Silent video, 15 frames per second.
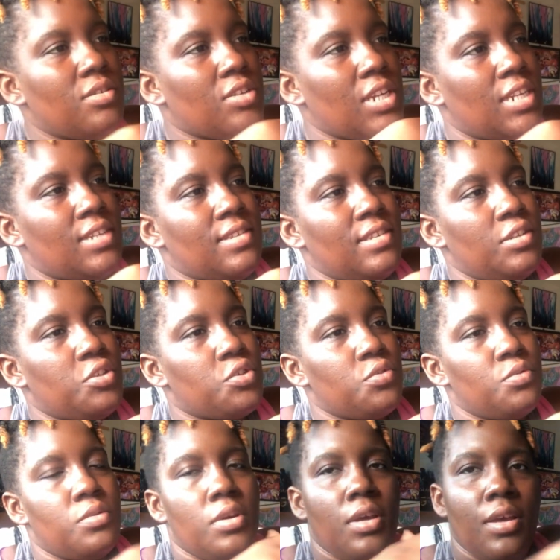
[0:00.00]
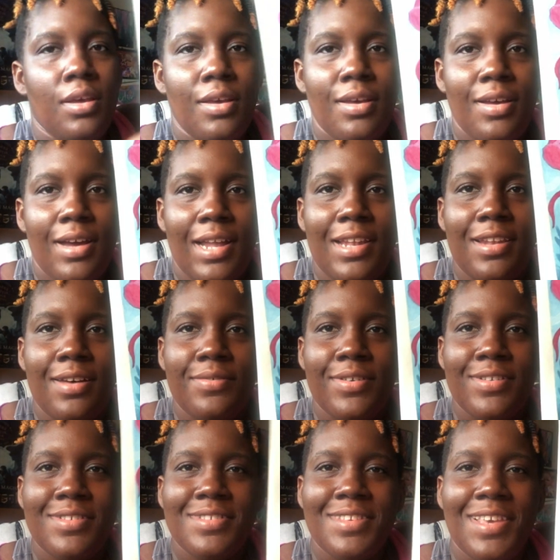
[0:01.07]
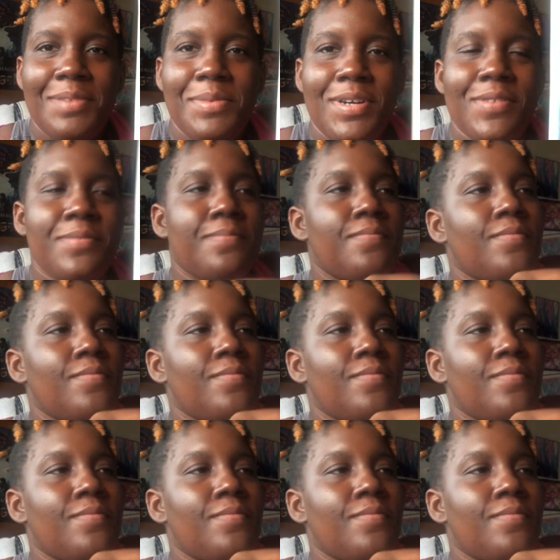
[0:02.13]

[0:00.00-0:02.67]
trying to see through. I love how this came out.